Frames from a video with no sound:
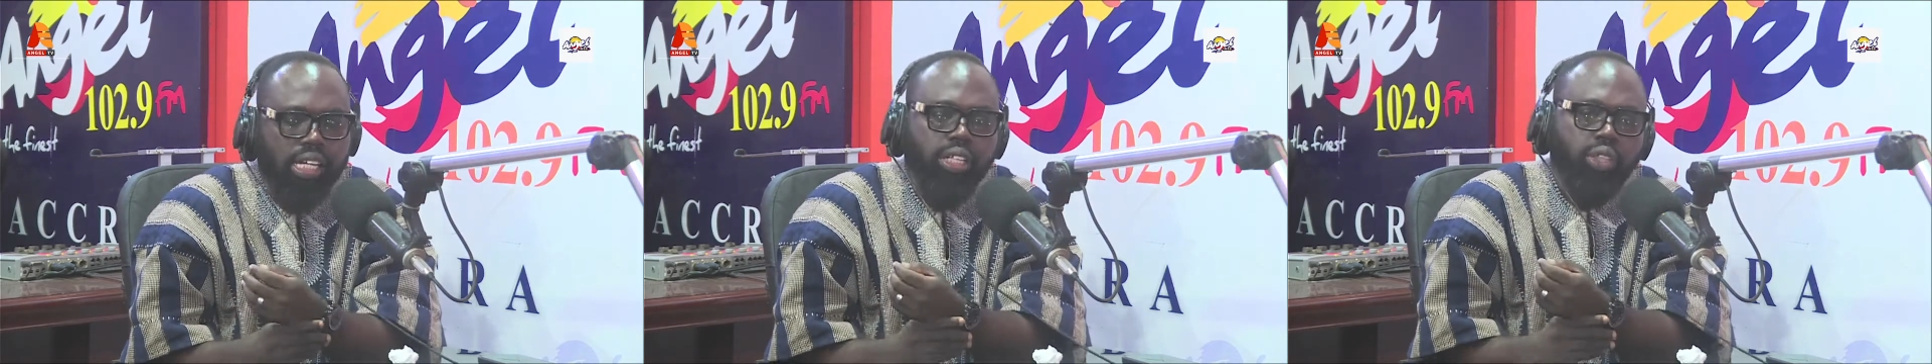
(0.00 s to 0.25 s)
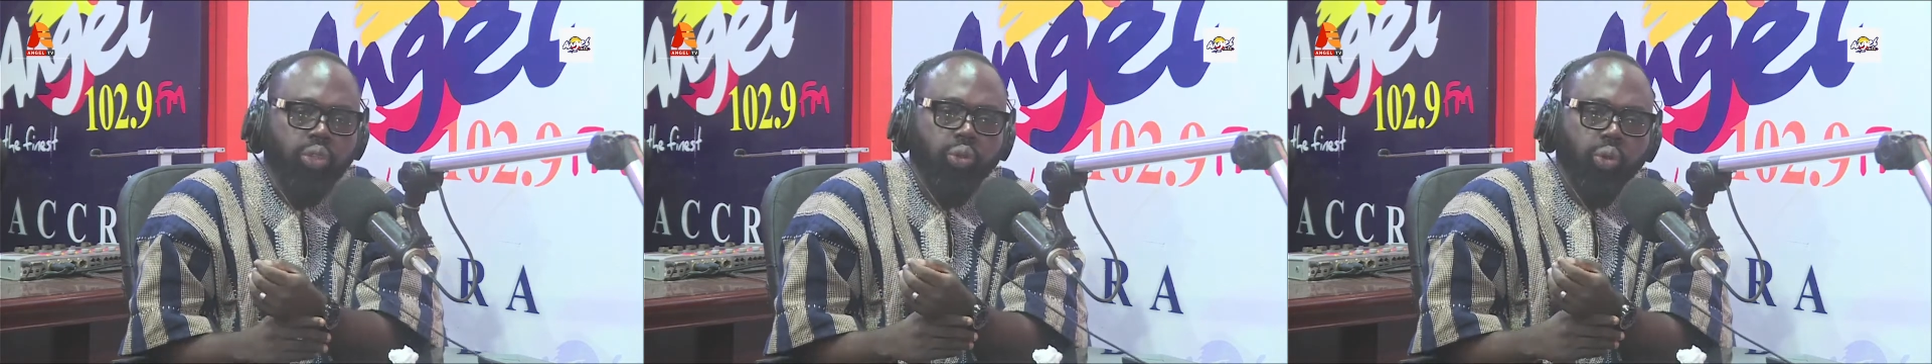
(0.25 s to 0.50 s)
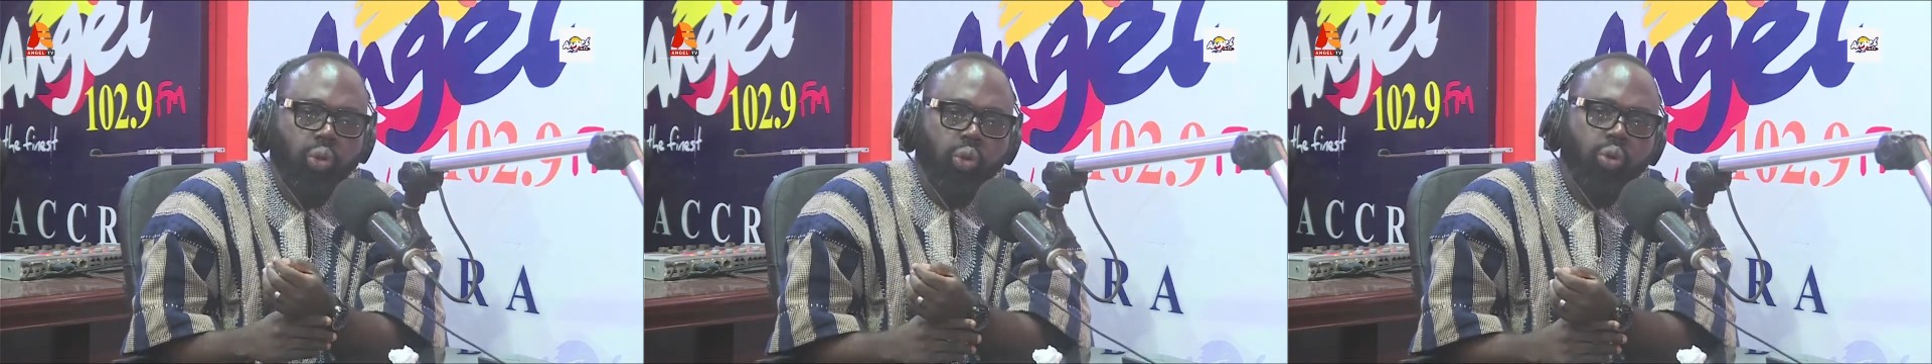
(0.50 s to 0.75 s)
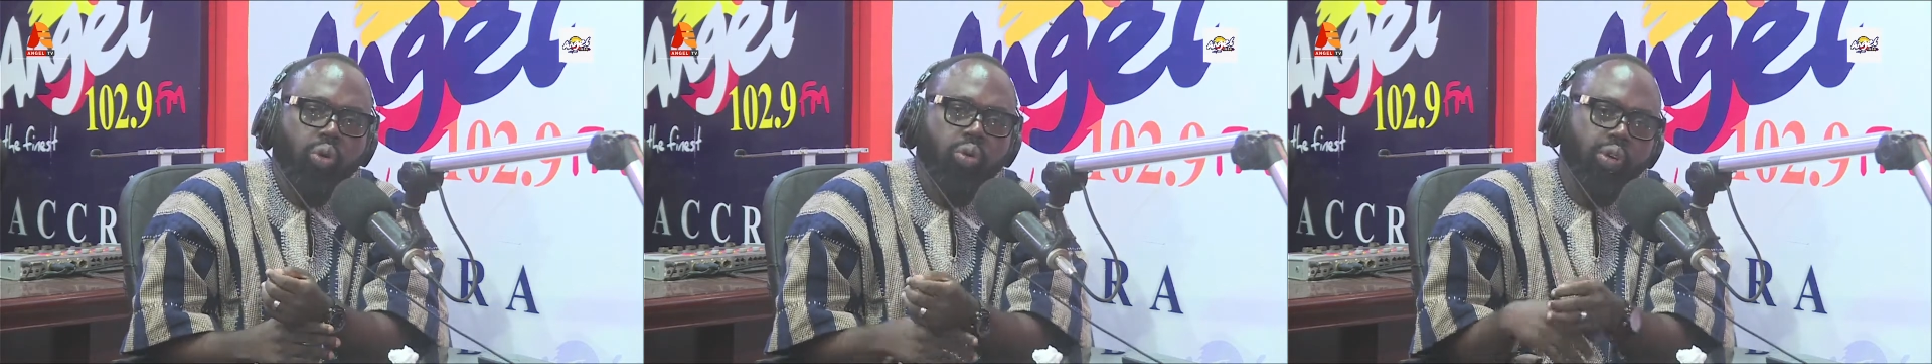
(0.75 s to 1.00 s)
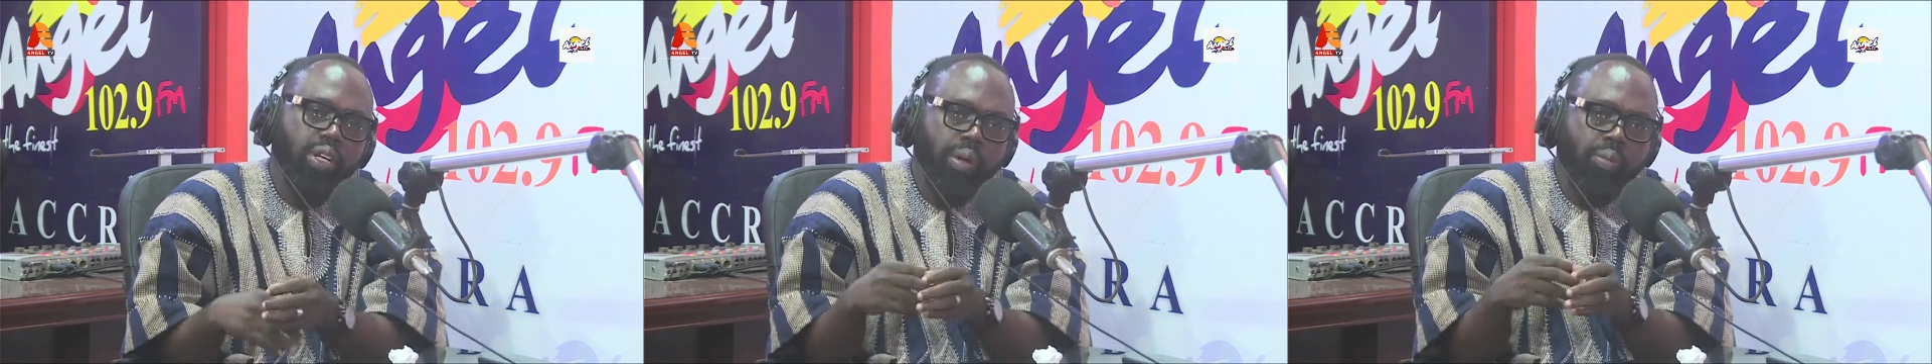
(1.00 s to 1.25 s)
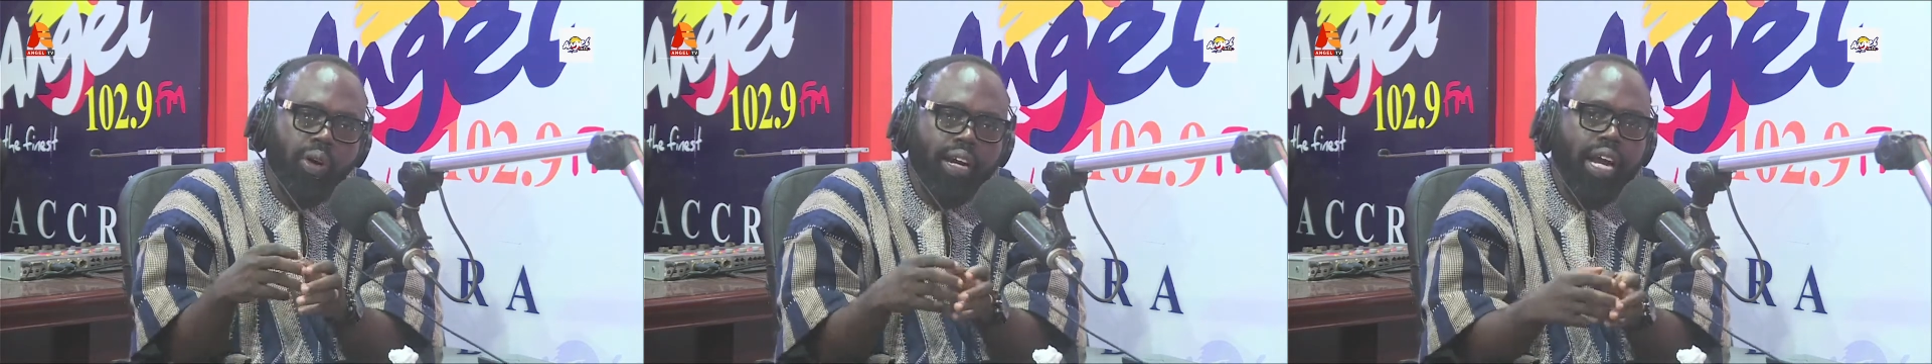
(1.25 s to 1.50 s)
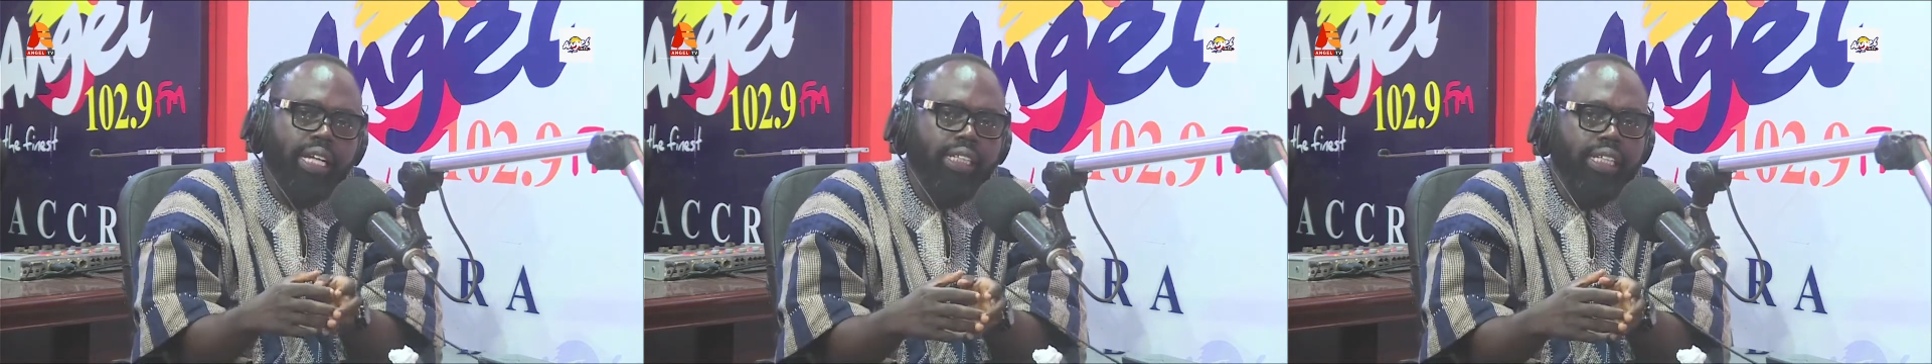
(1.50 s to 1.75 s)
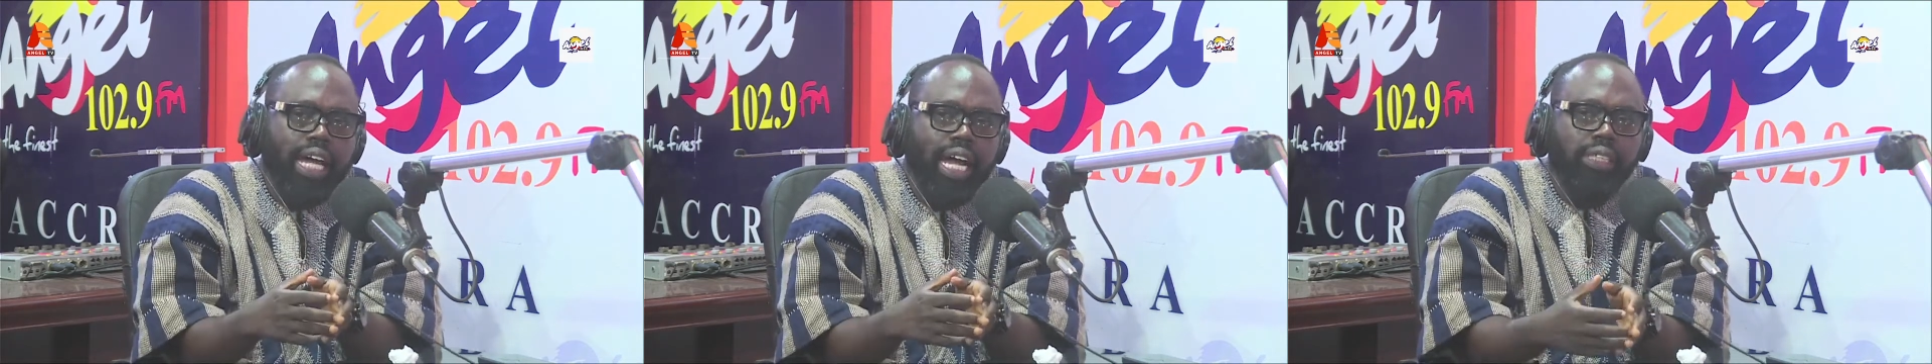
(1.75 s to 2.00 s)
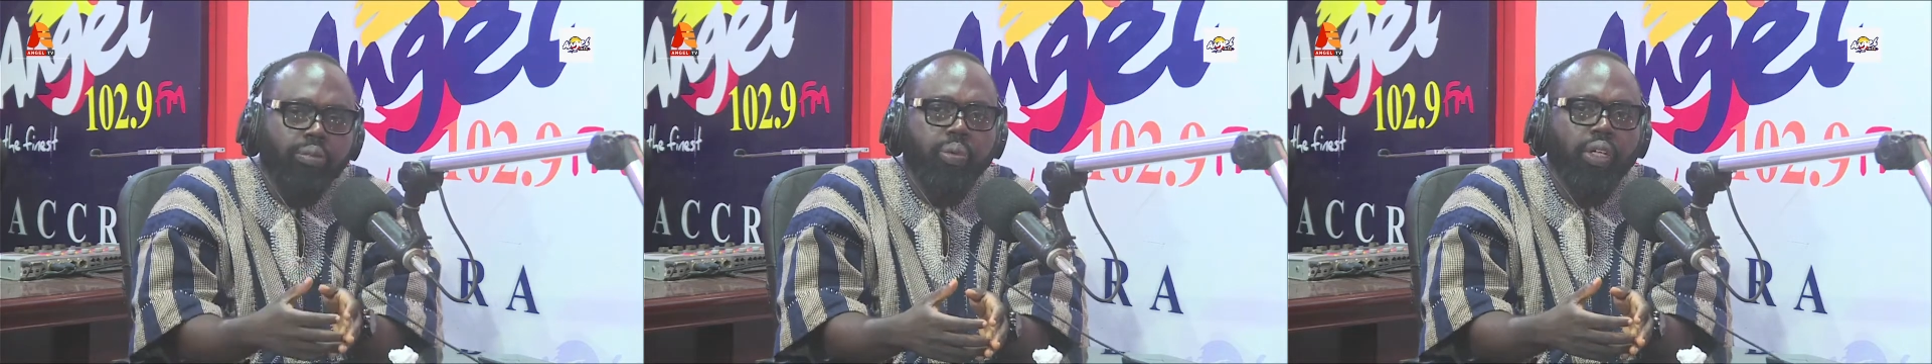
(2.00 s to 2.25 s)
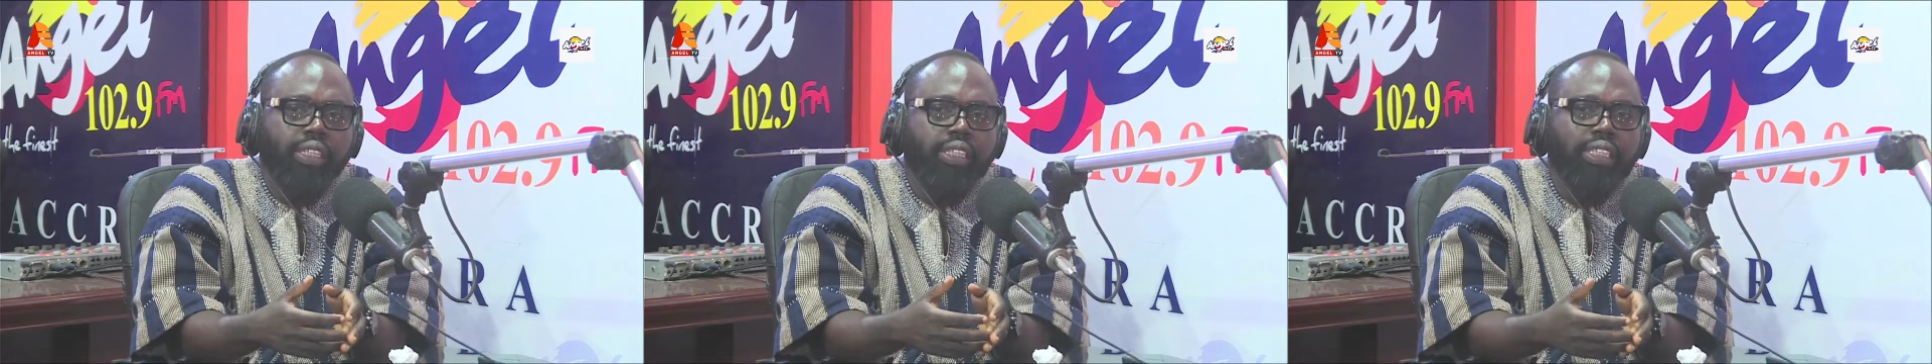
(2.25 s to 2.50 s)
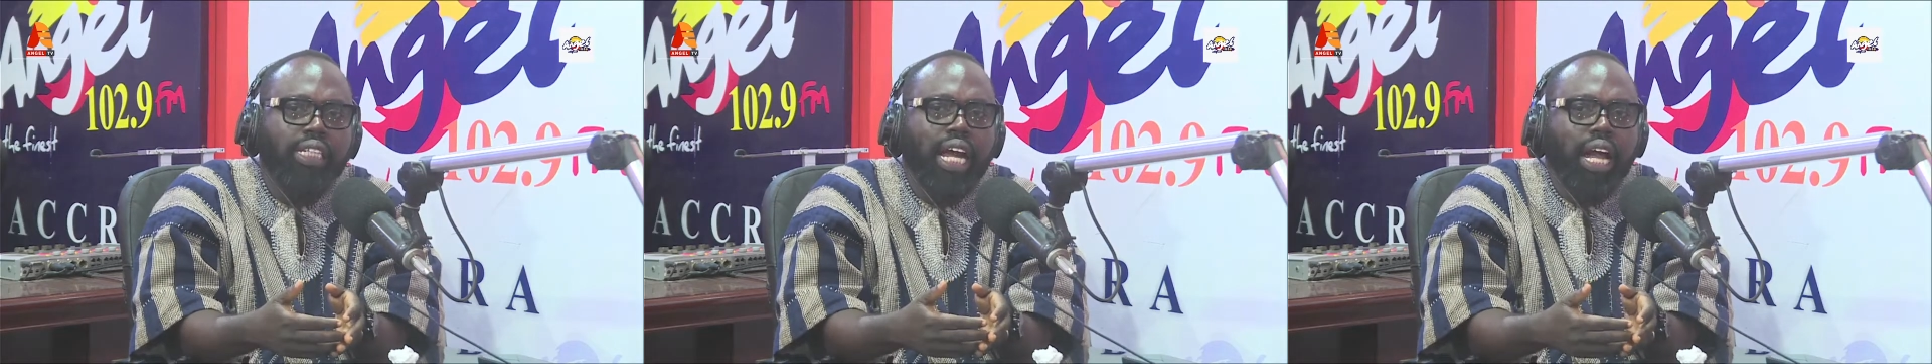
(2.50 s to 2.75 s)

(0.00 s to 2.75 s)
So democracy has brought in